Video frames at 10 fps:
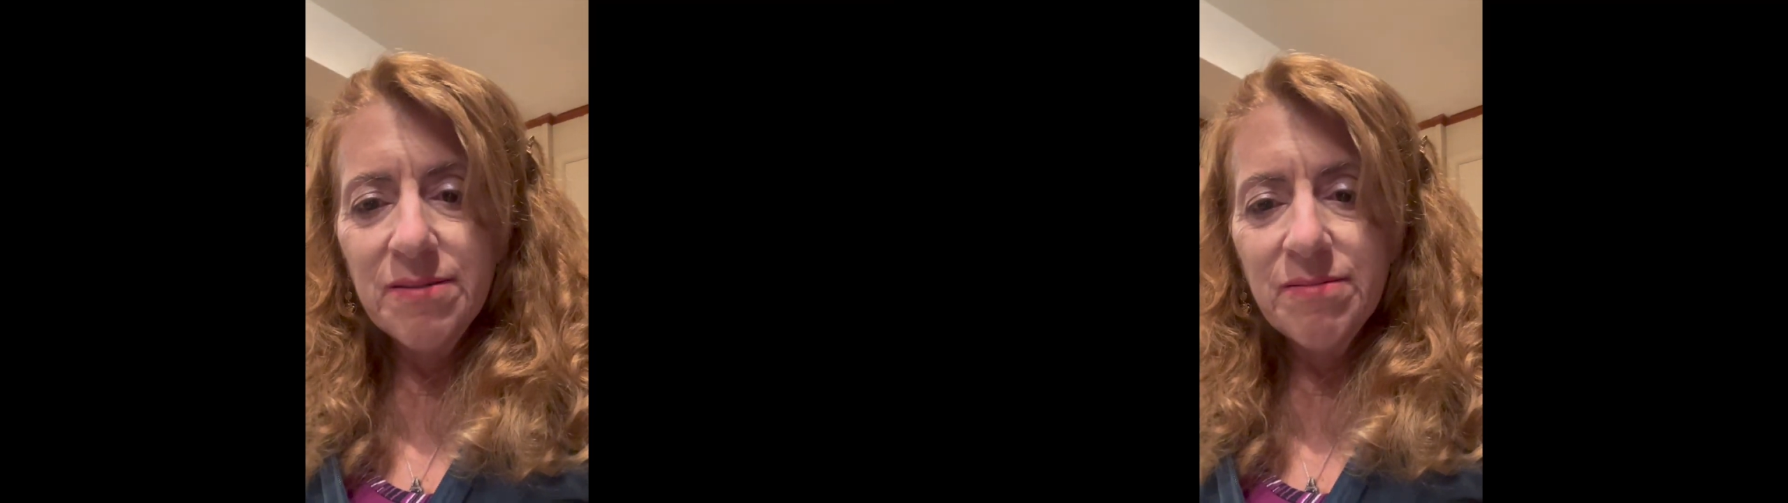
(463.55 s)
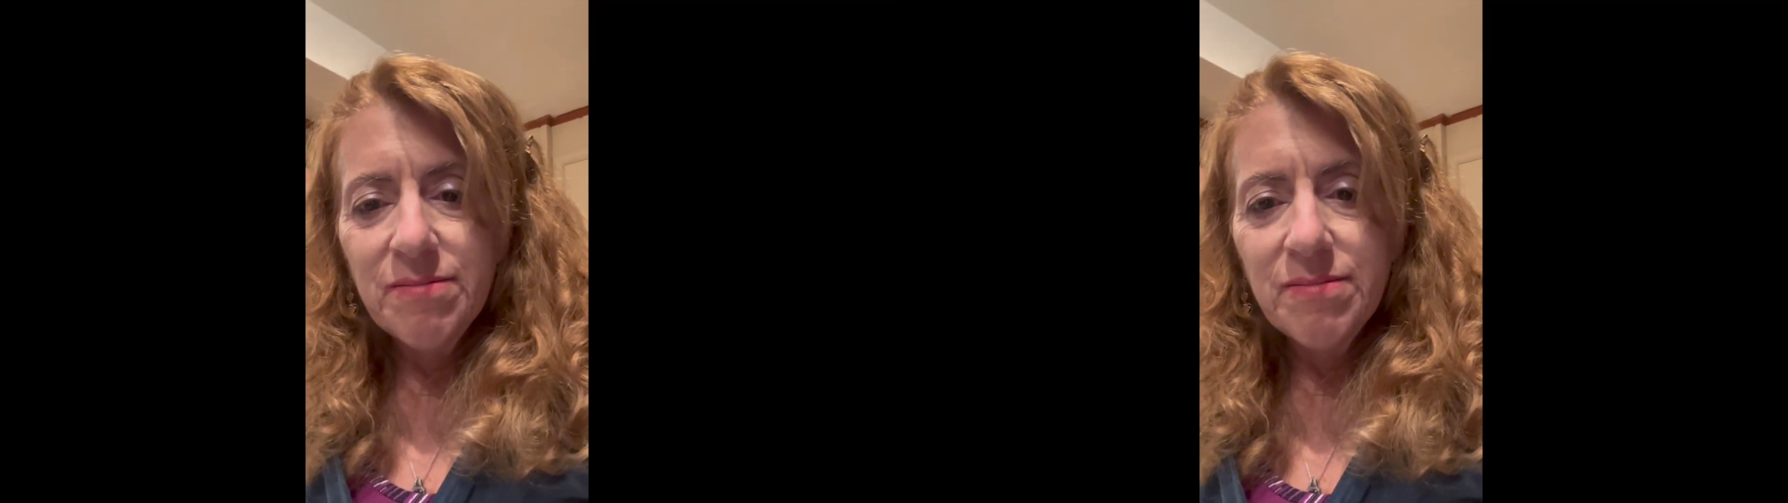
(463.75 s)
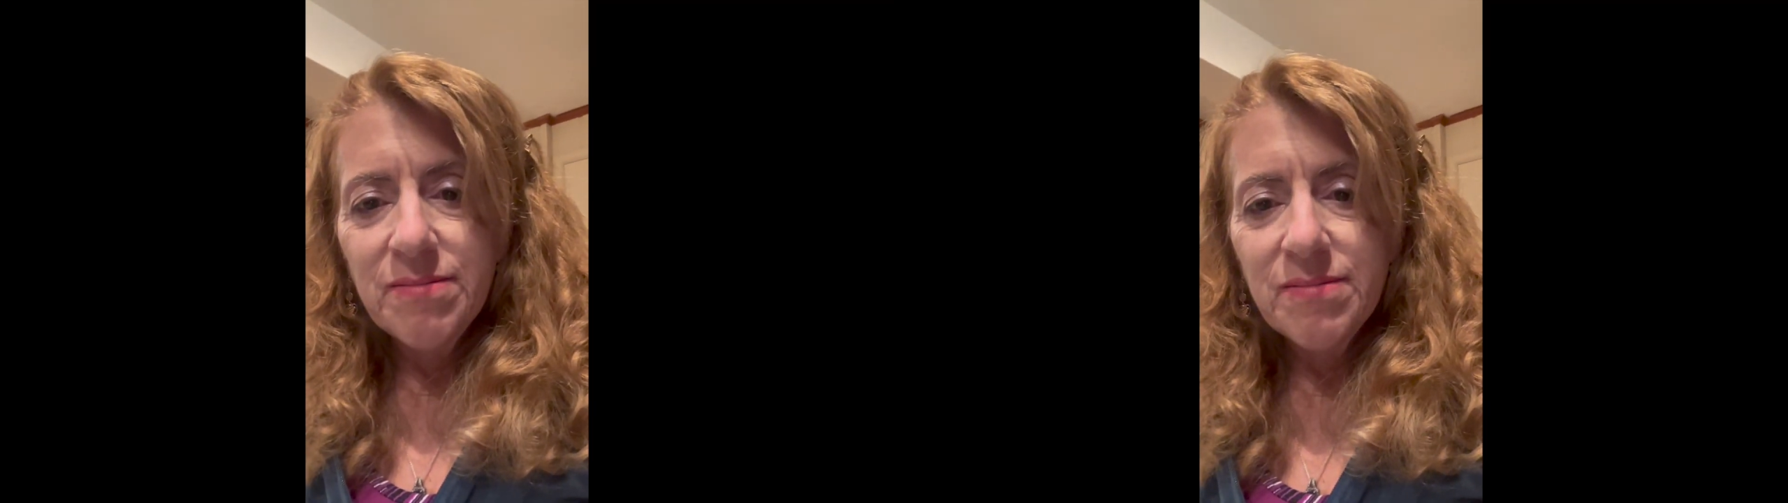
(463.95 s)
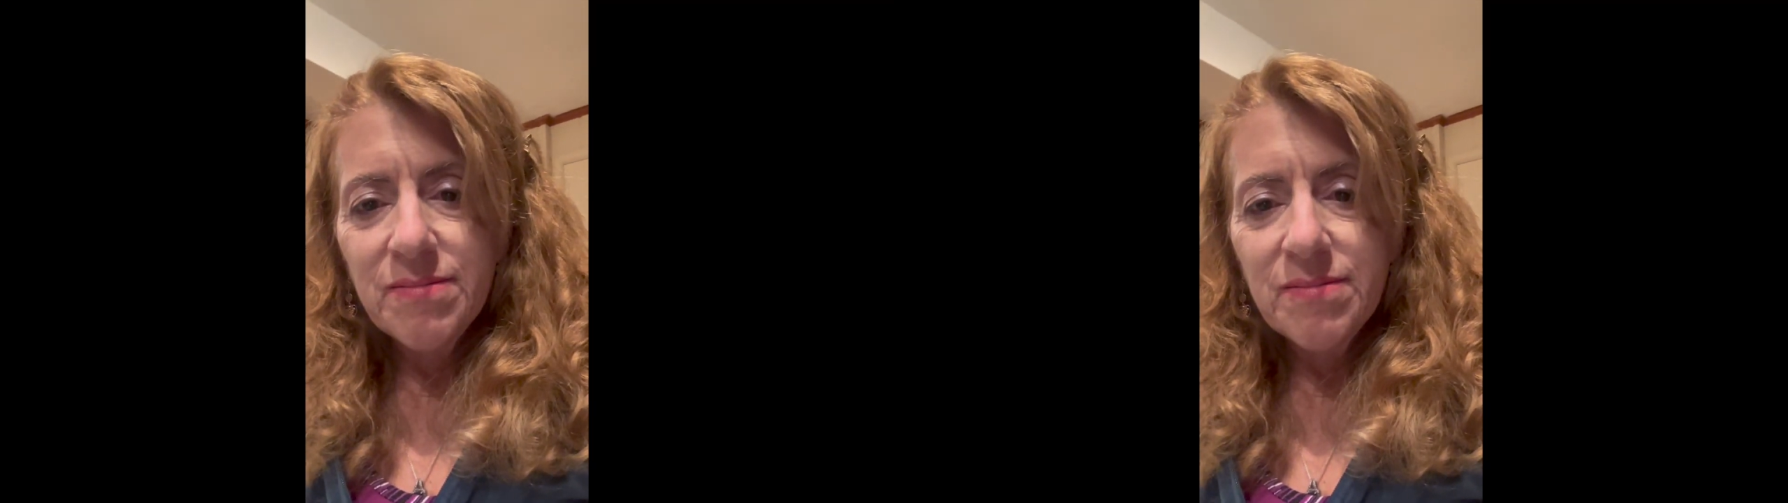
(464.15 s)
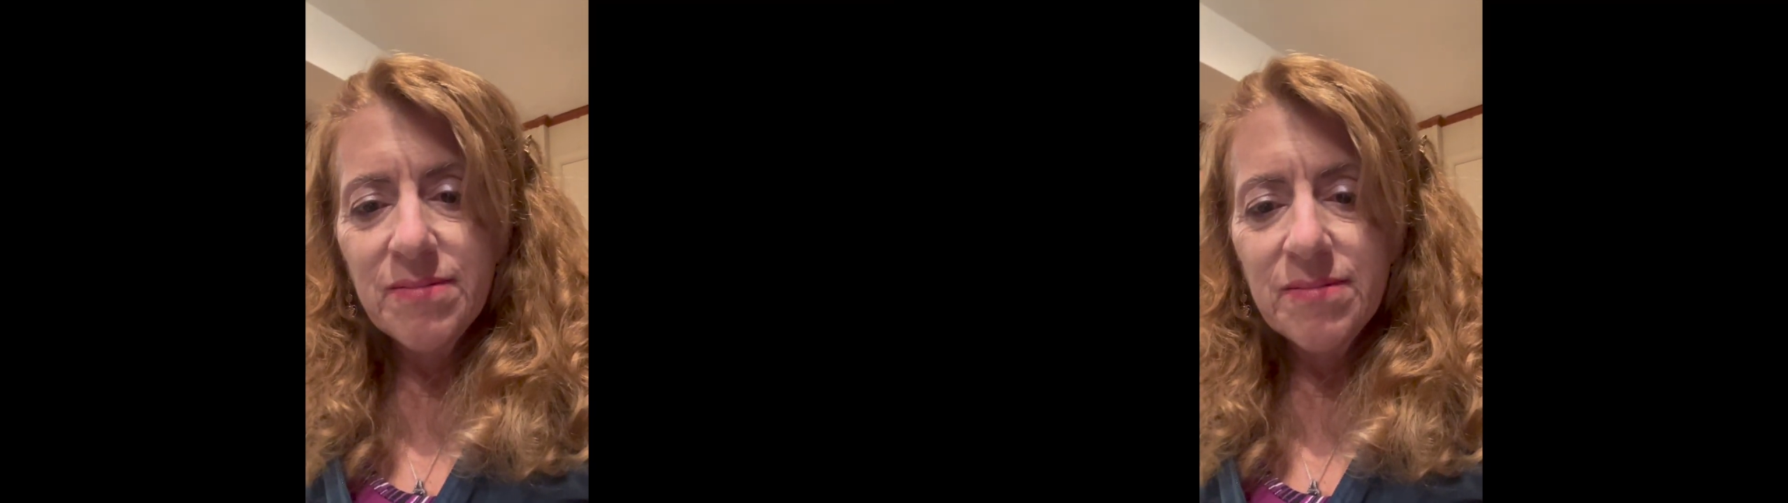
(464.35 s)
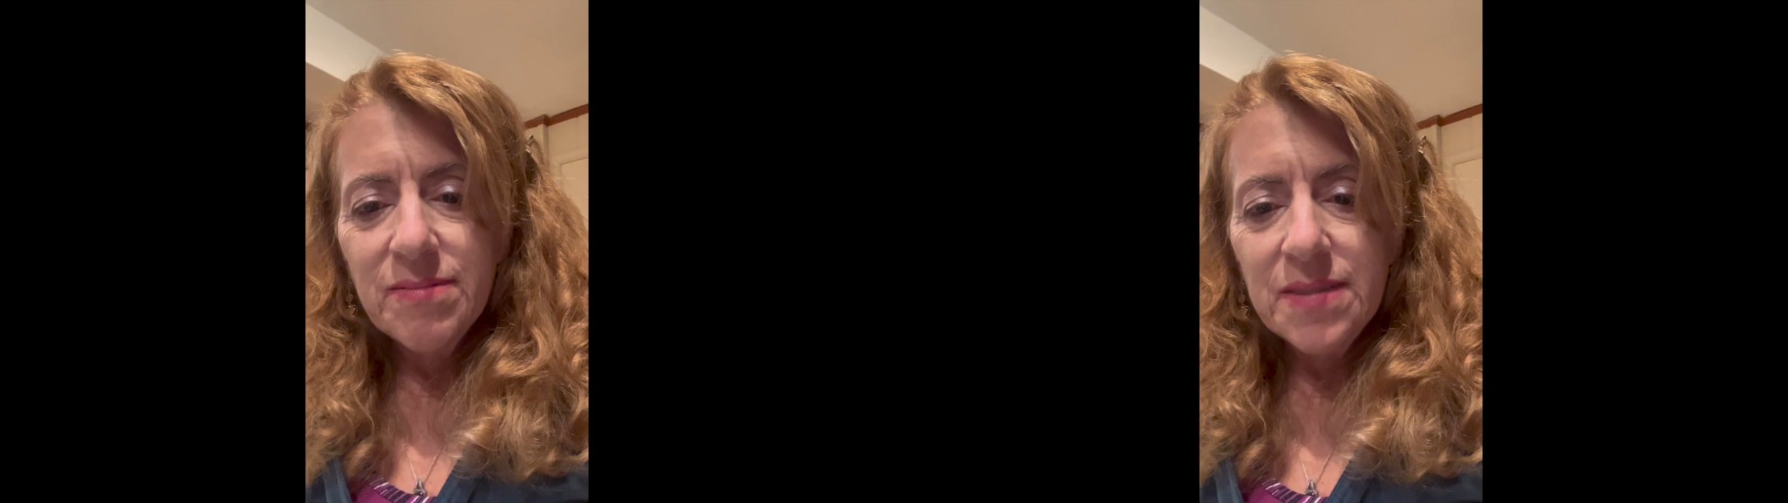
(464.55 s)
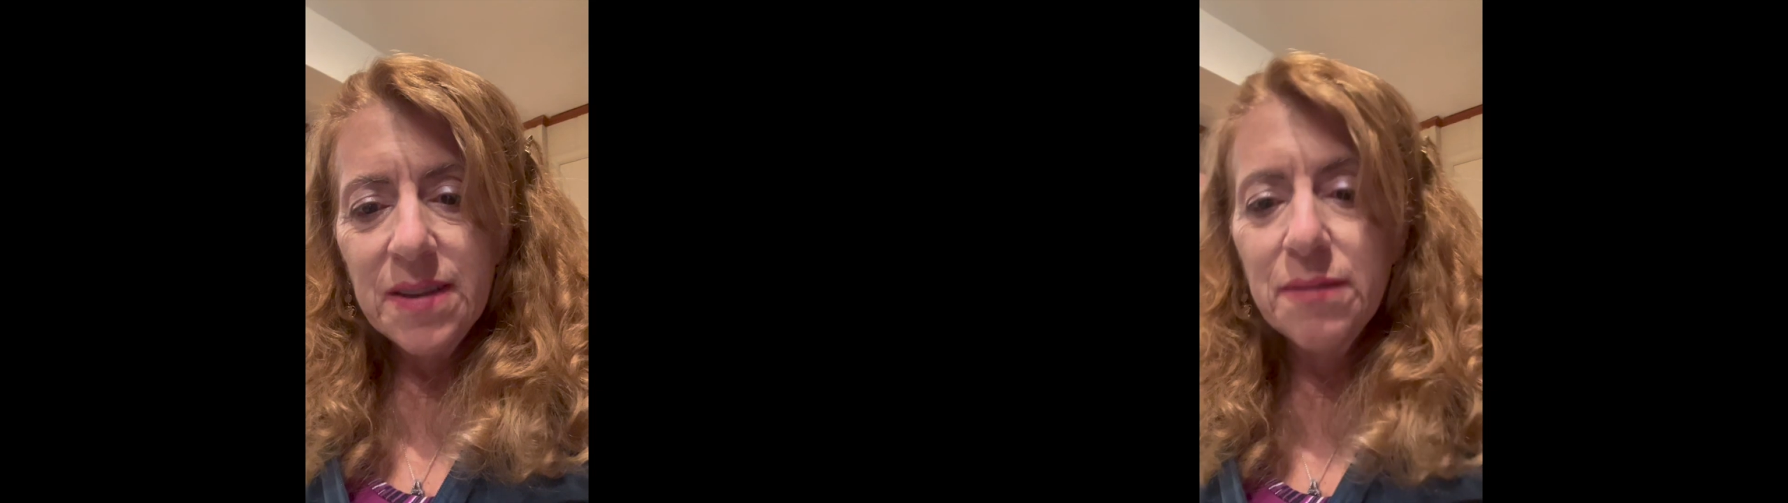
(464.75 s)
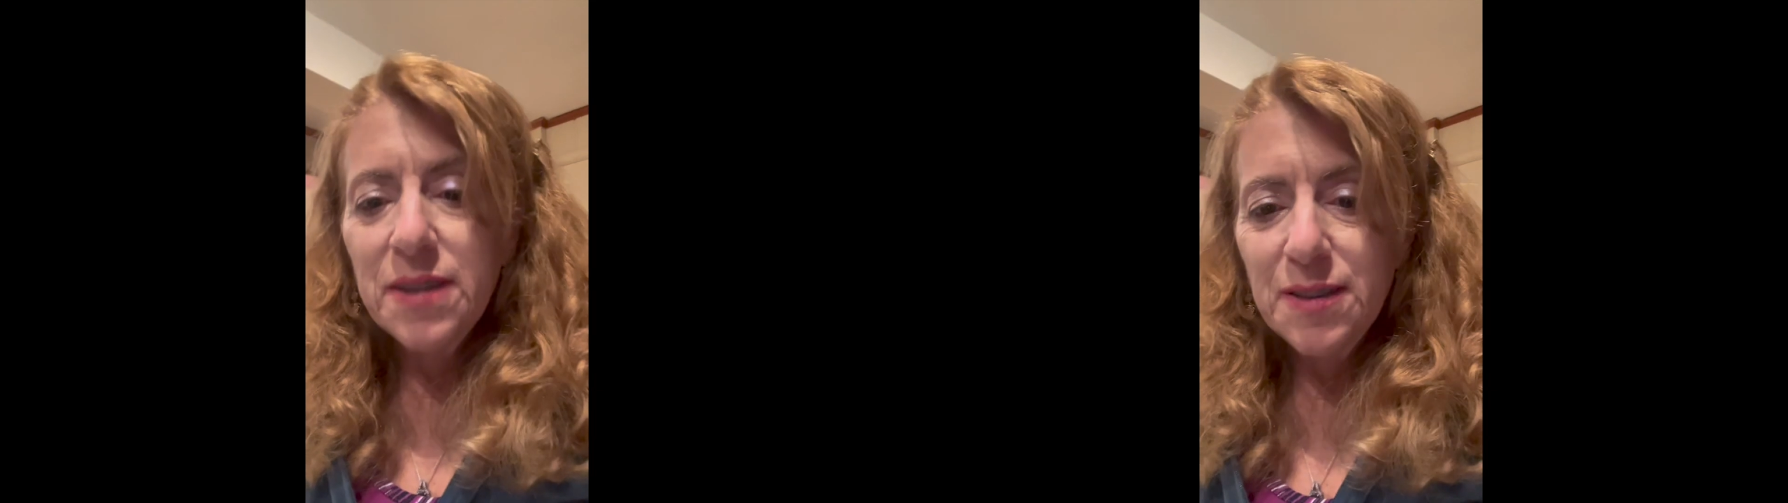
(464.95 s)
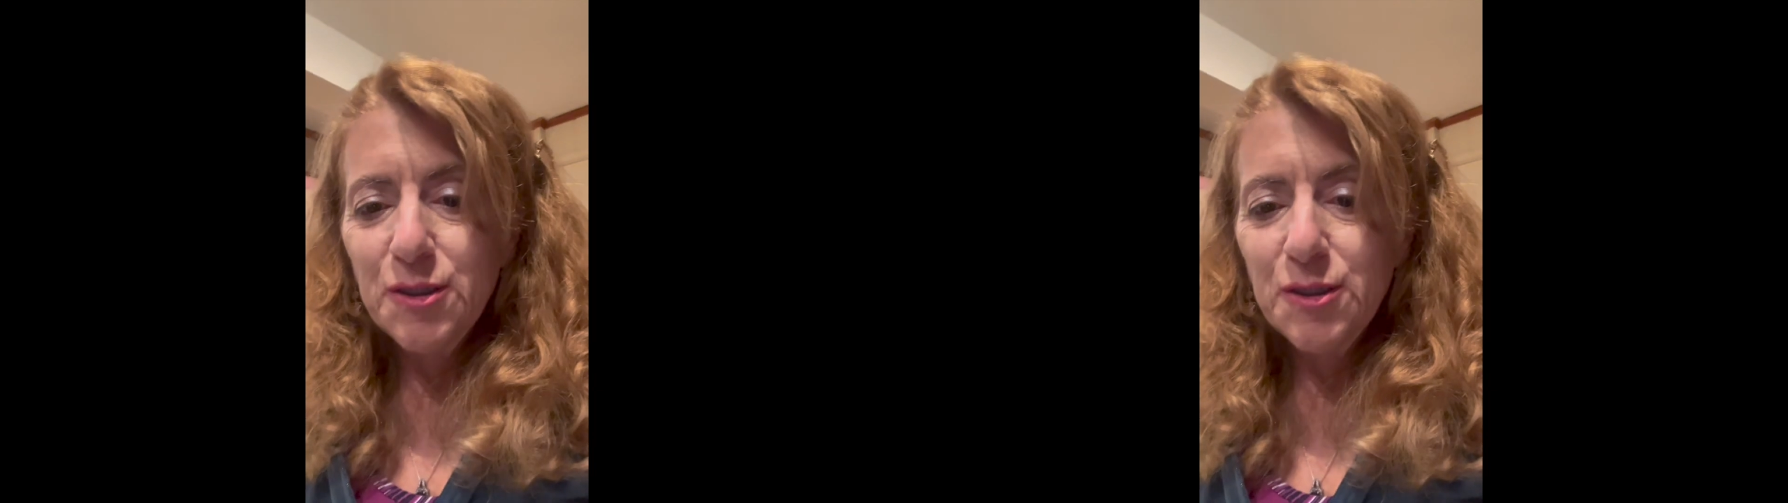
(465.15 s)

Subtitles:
Aveinu